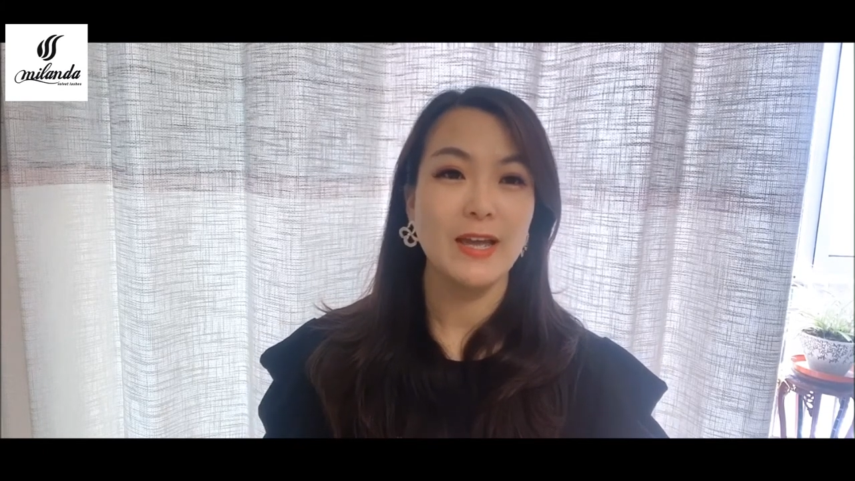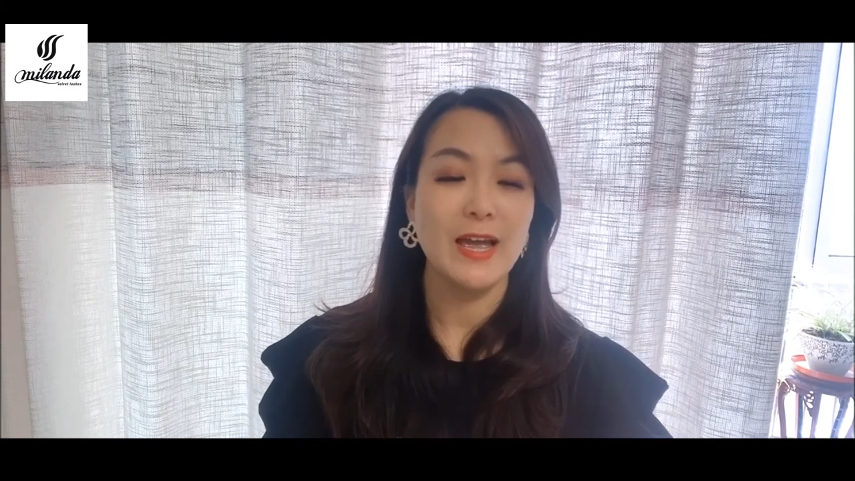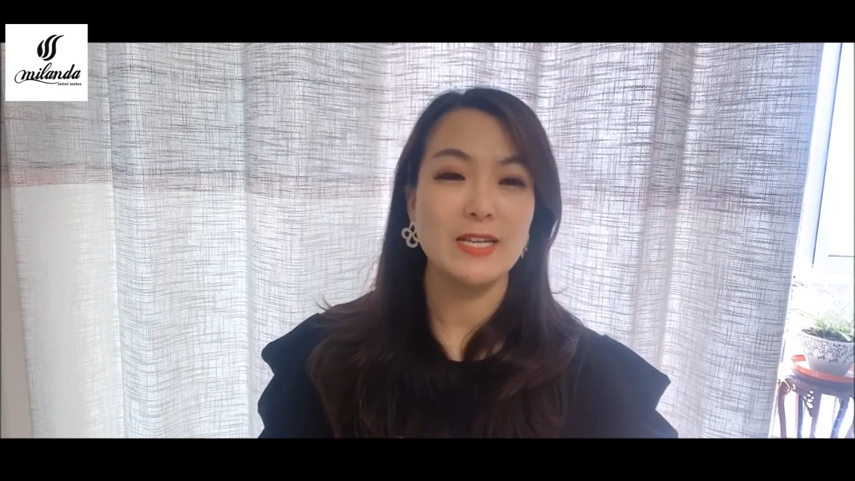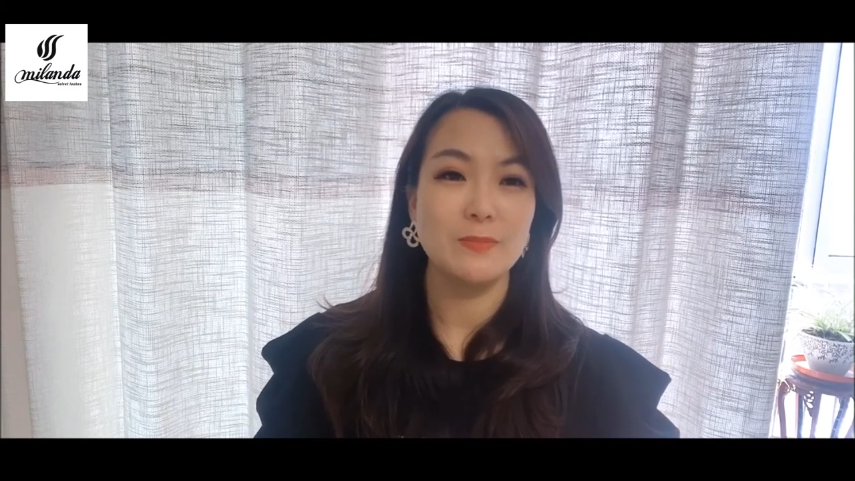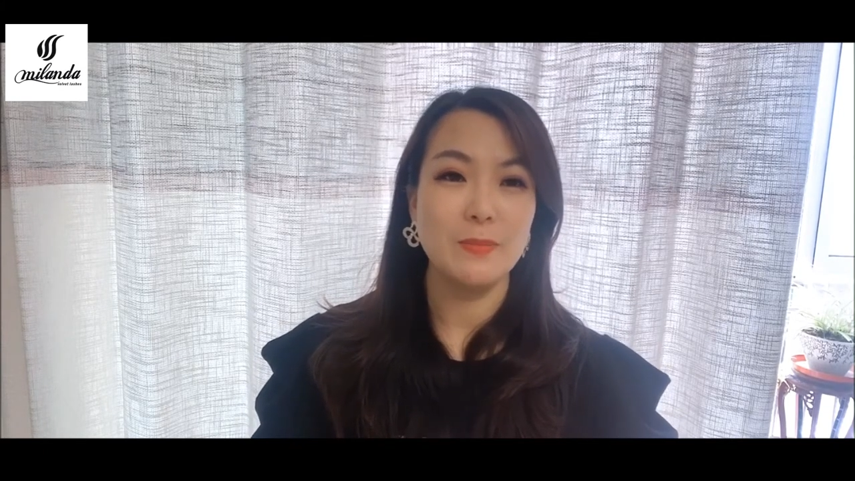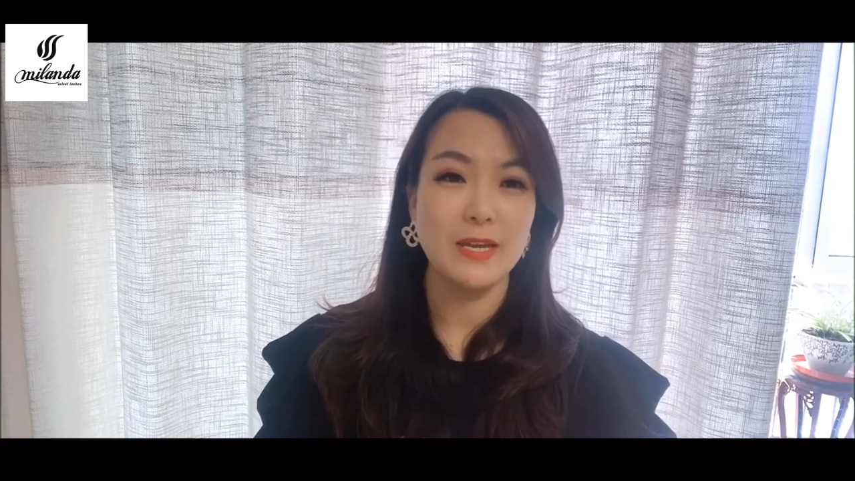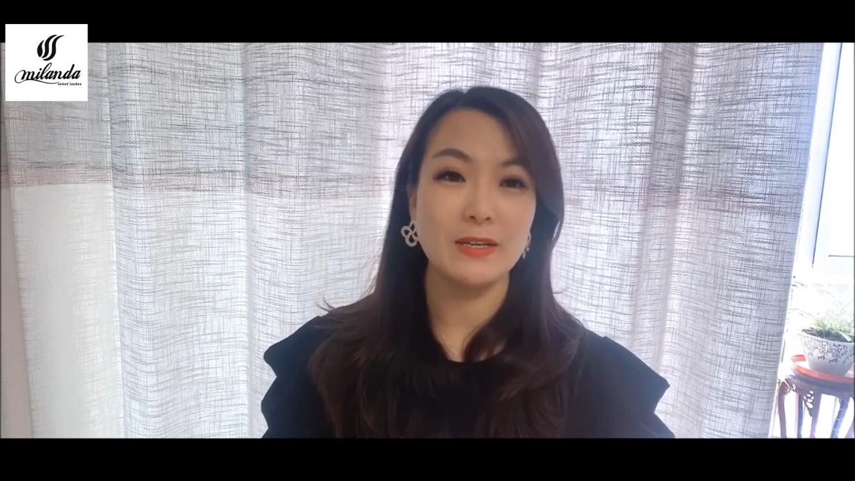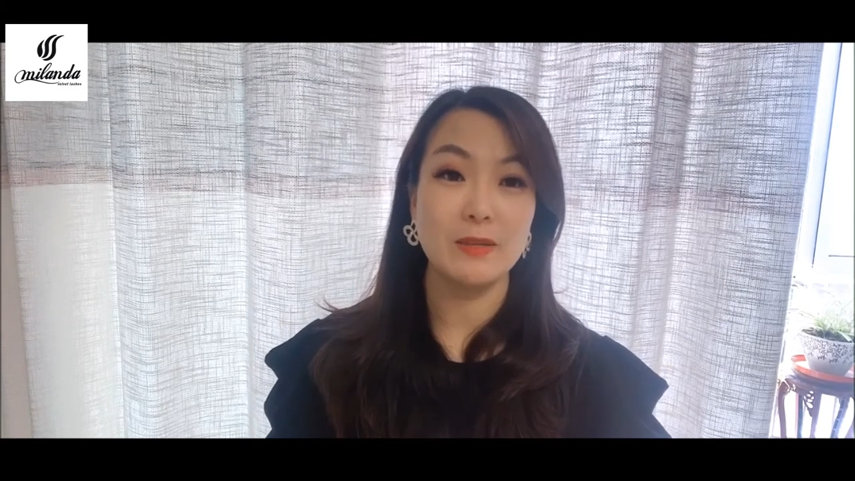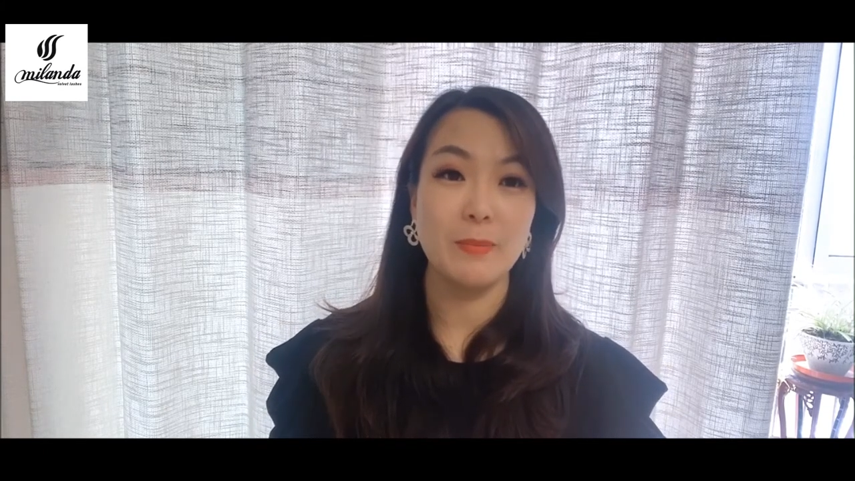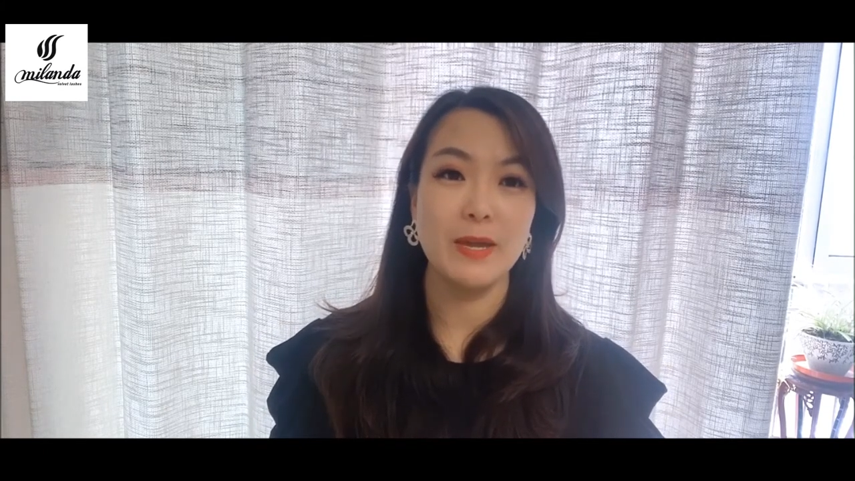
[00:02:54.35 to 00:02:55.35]
and
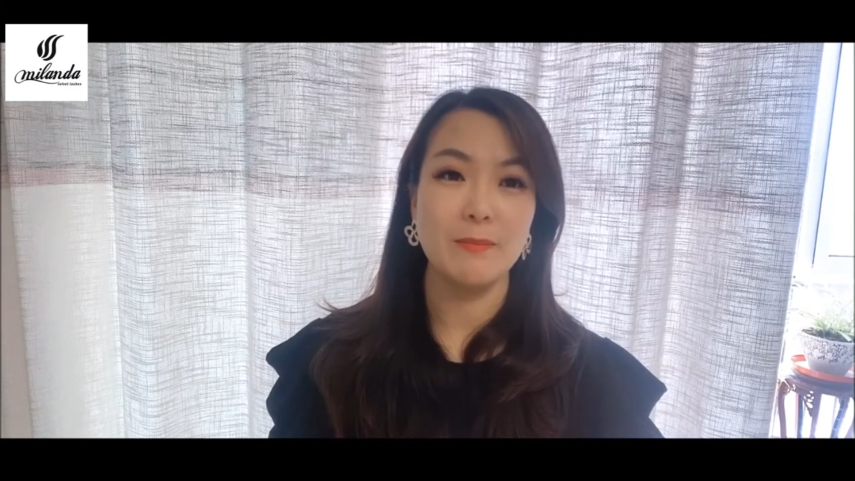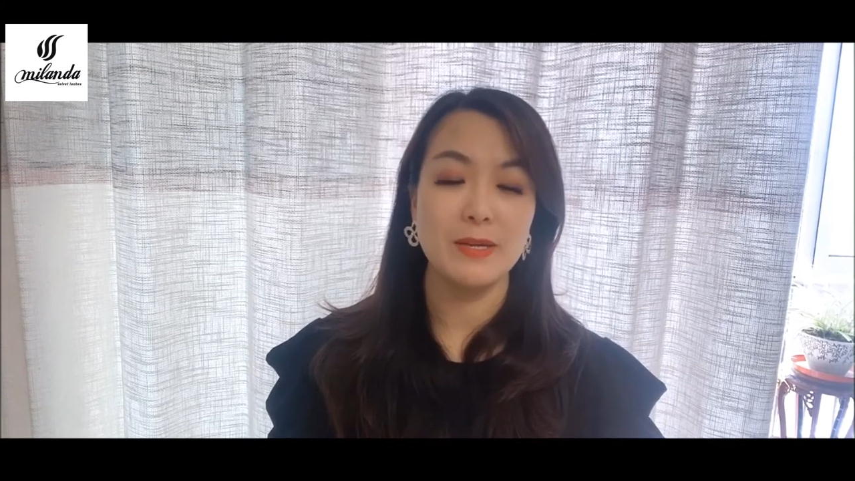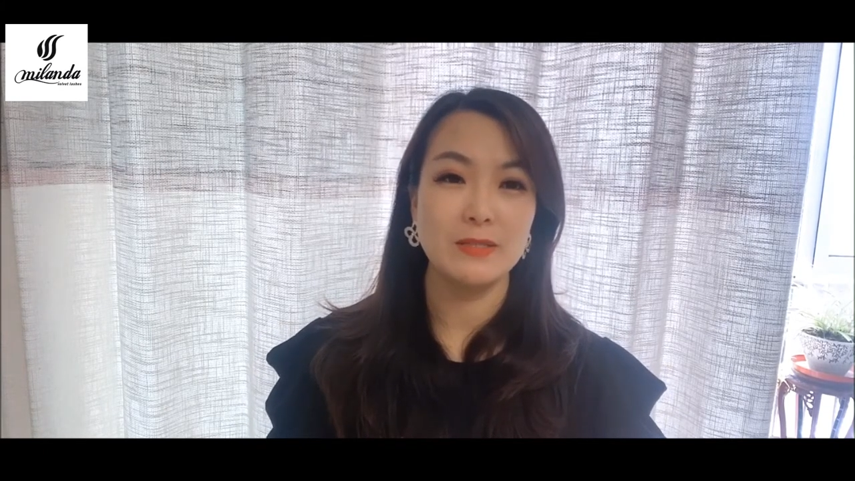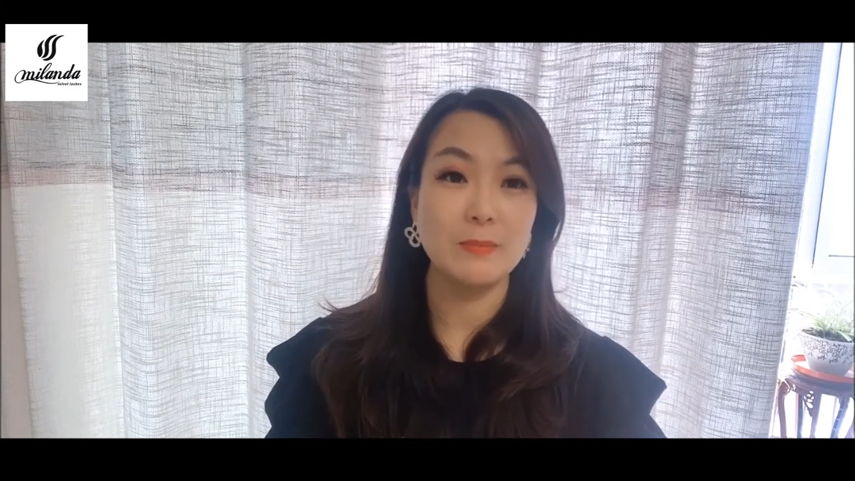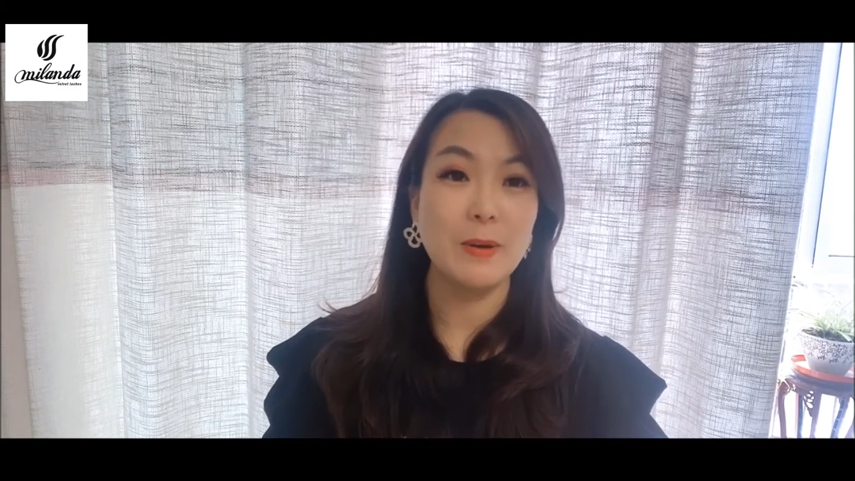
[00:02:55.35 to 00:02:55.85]
make the payment